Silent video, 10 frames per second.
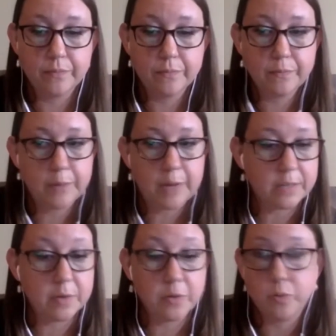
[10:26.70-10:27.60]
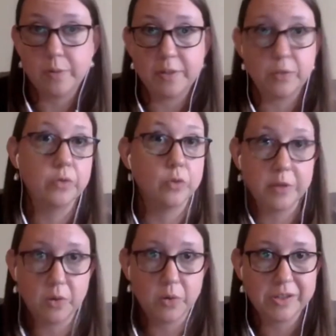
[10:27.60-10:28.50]
Possibly with one of my dual
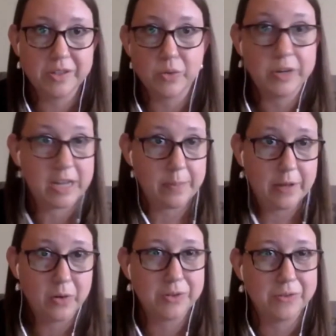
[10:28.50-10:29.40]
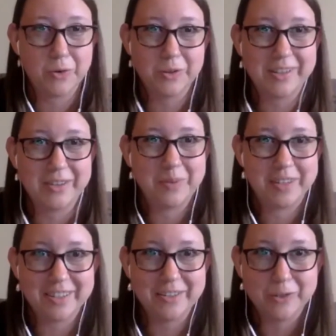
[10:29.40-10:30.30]
enrollment courses or an AP course, of course, that would be
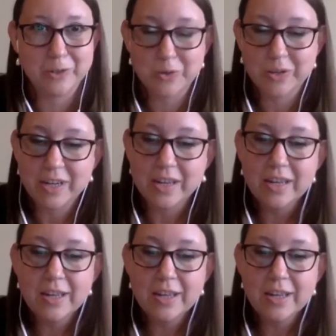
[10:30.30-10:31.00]
a different story.